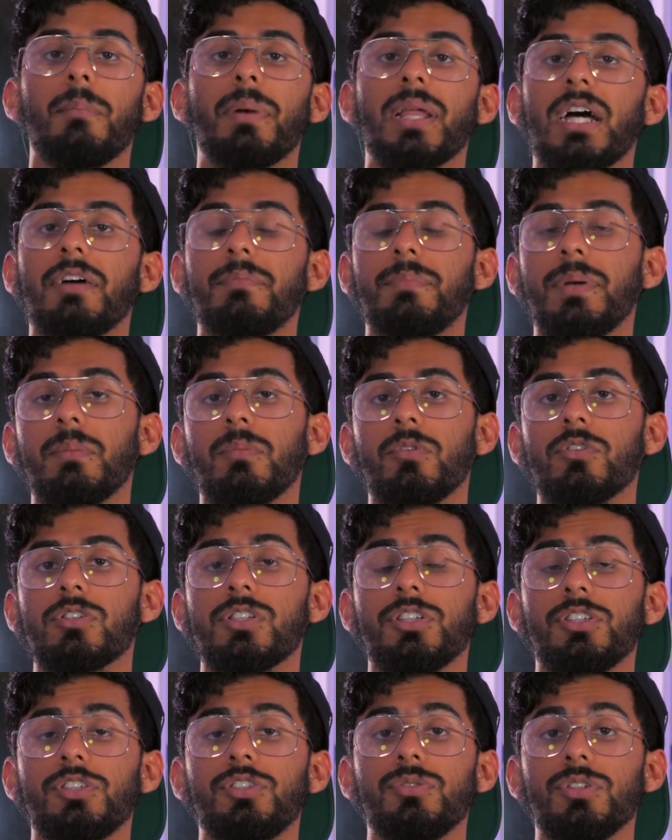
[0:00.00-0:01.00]
but I've been
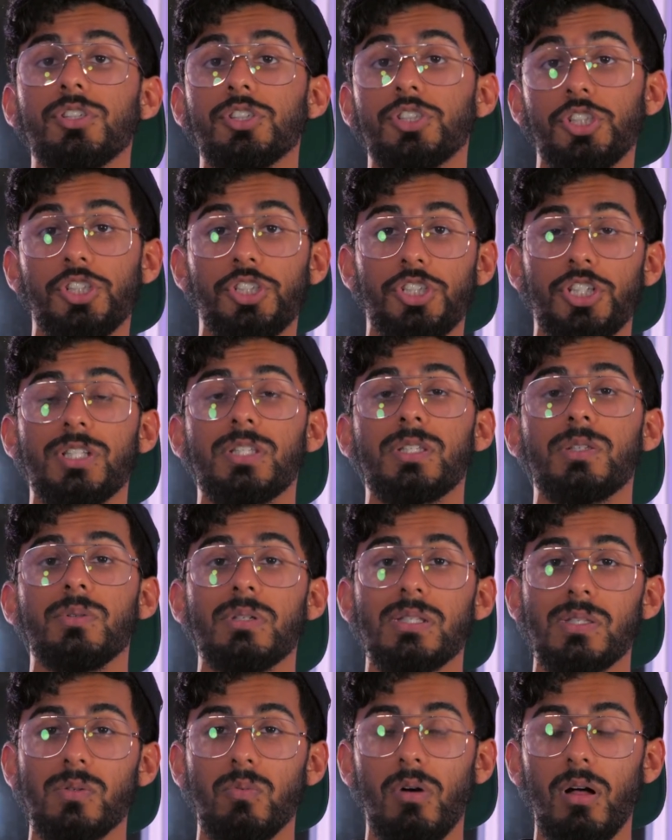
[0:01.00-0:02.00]
mostly doing jujitsu
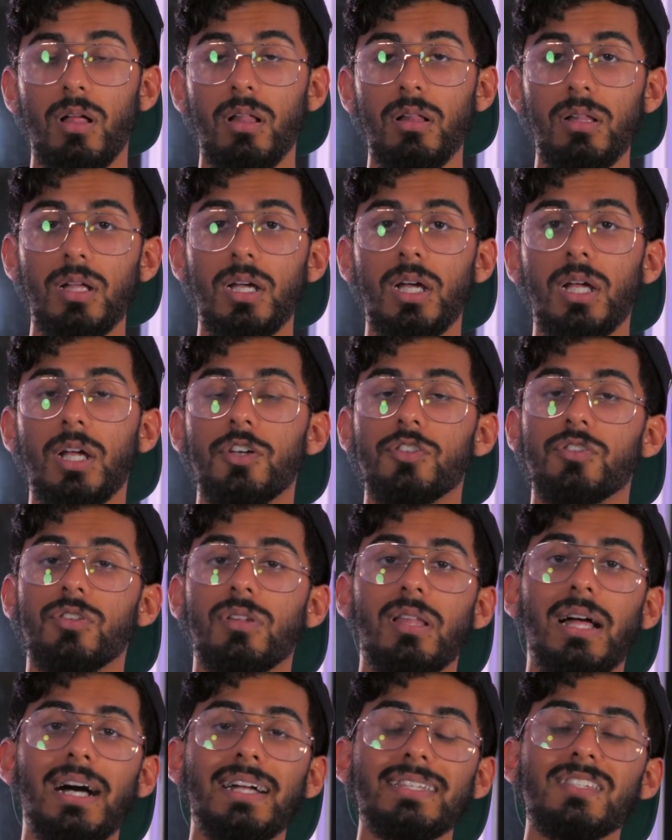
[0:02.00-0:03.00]
as well. So
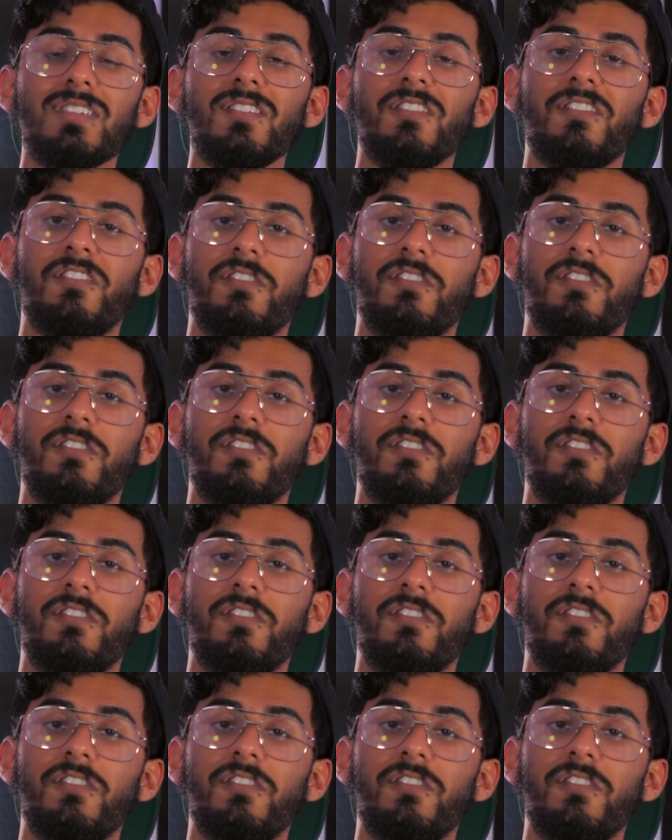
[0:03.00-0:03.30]
lots of